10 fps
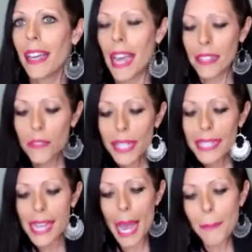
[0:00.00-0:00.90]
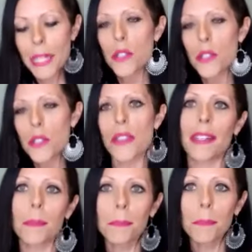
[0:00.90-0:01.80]
And if we can tap into
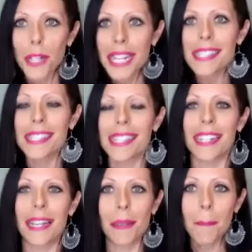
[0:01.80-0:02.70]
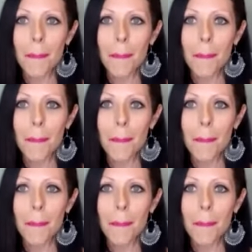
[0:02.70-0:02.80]
that and embrace it and